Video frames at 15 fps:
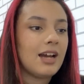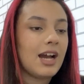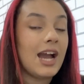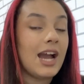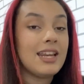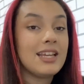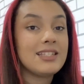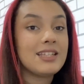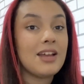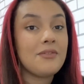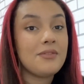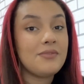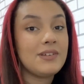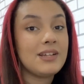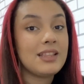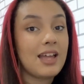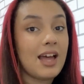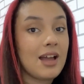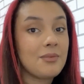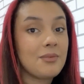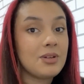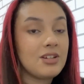And there's another thing that
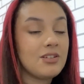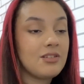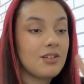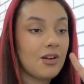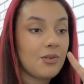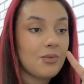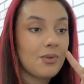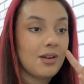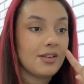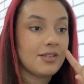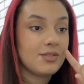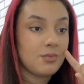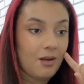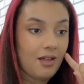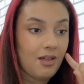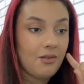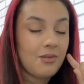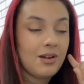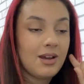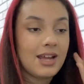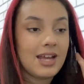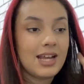I'm going to note as
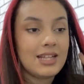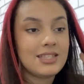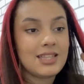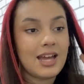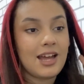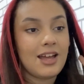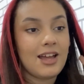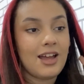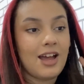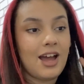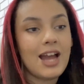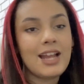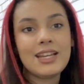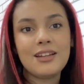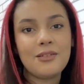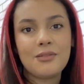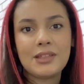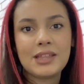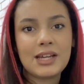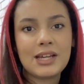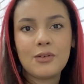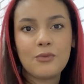well, is that I didn't
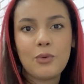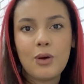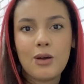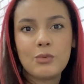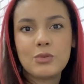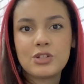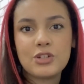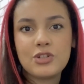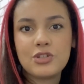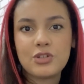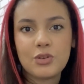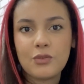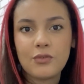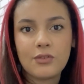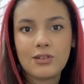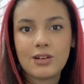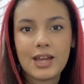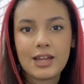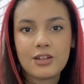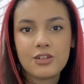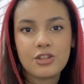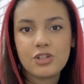think of what I was going to do for
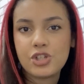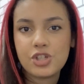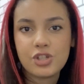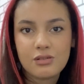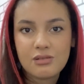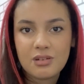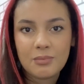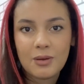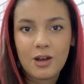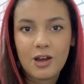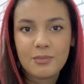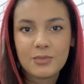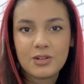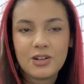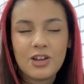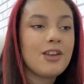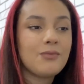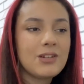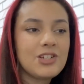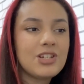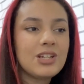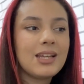like the shoe department. And
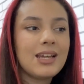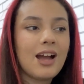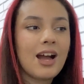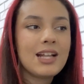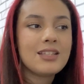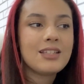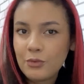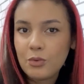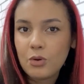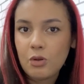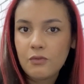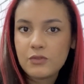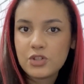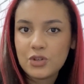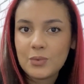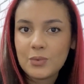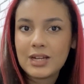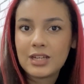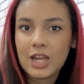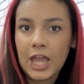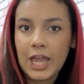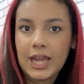originally I thought of
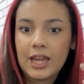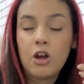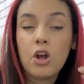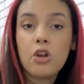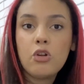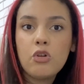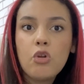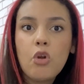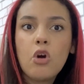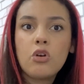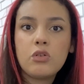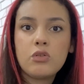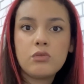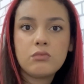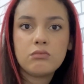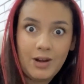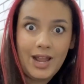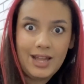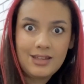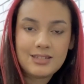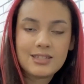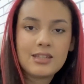doing like a long
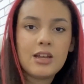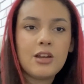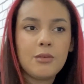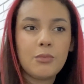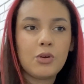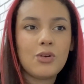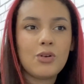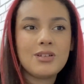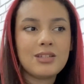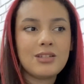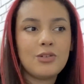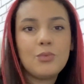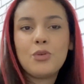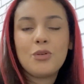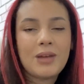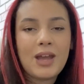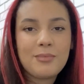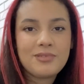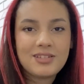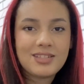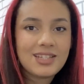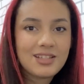dress because you wouldn't be
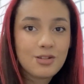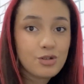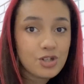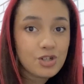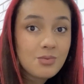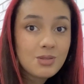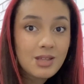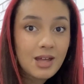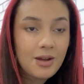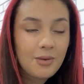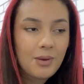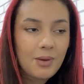able to see the shoes that I